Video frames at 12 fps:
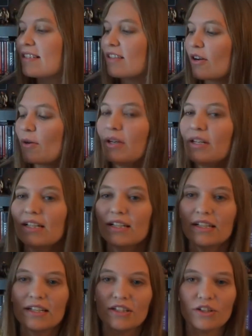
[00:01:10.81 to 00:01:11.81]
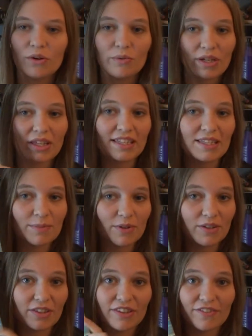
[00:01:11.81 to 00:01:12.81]
So don't read this
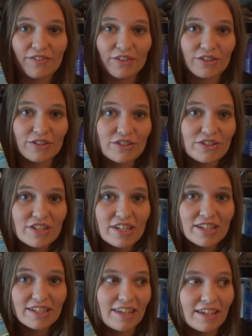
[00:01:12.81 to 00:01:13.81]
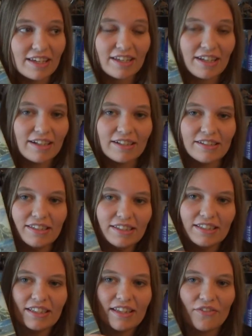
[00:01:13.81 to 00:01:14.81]
book the first
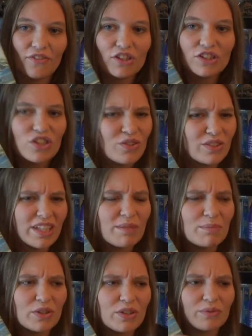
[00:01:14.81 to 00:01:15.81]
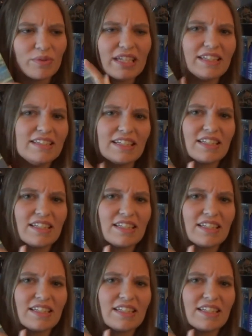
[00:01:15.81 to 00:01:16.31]
Tolkien book you read.